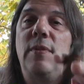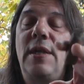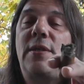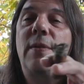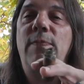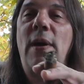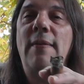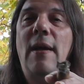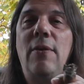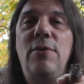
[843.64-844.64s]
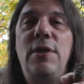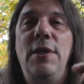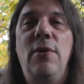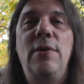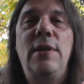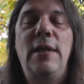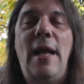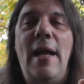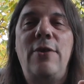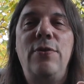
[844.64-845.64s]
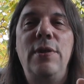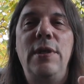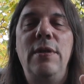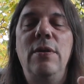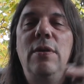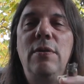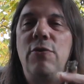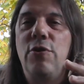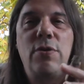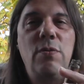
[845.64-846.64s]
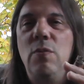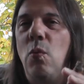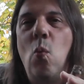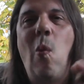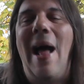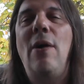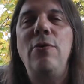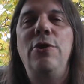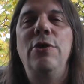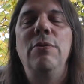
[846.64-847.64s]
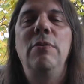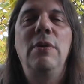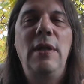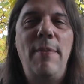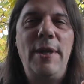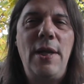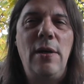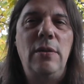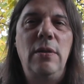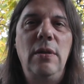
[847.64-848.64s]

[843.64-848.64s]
less than $5 cigar that actually just wowed you, let me know,